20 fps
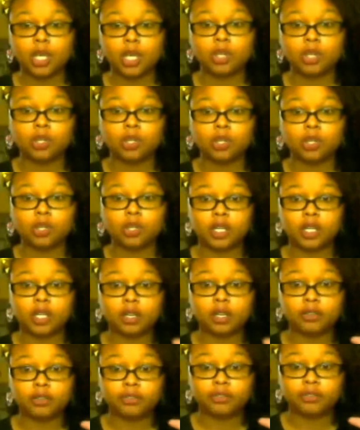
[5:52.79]
you're then going
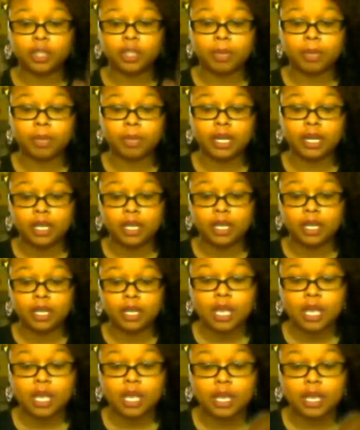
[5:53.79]
to flip it
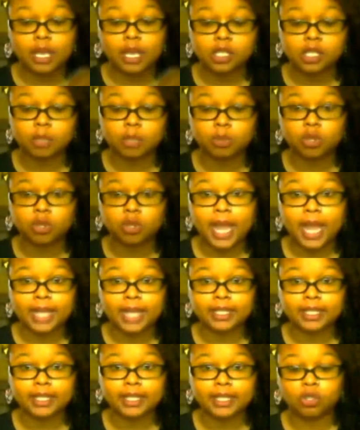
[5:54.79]
and
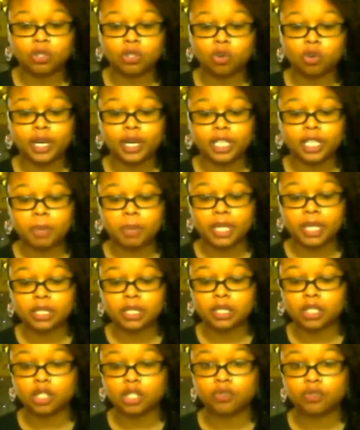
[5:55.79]
subtract your
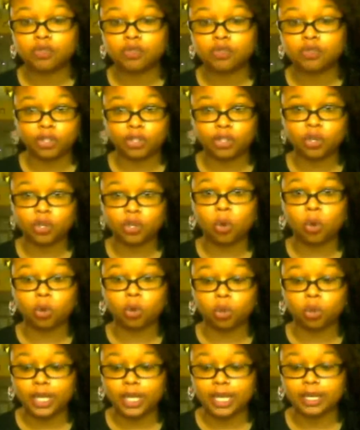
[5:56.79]
expenses from your
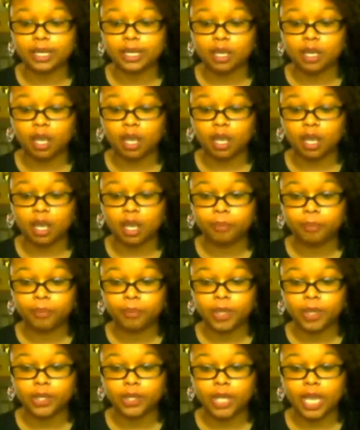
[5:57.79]
total income.
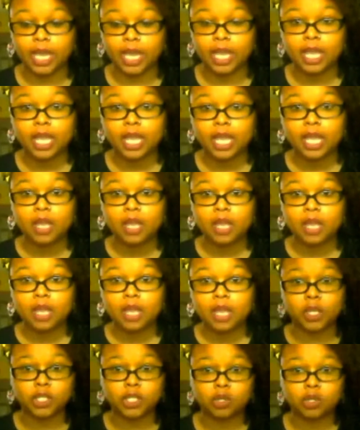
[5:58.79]
Okay,
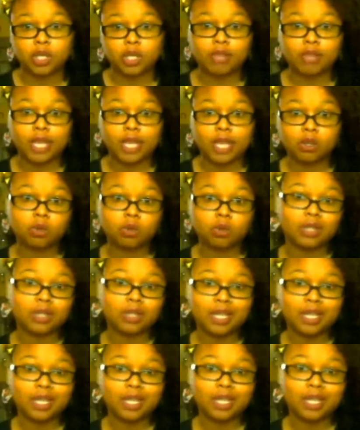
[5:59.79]
once you get that total
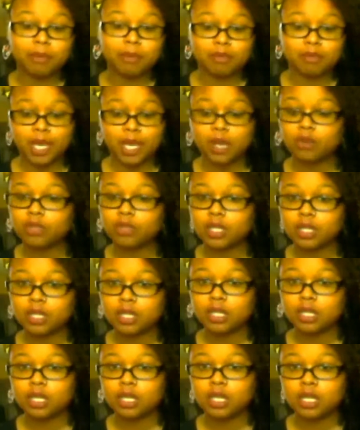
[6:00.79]
income amount,
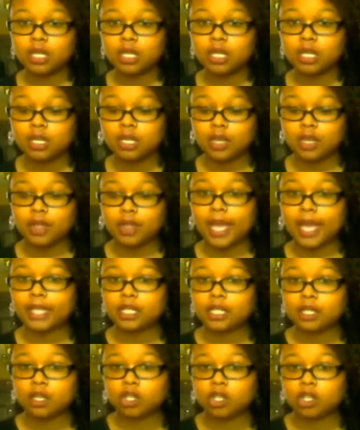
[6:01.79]
that's
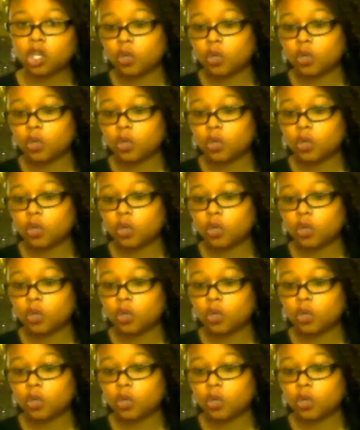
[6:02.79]
going to go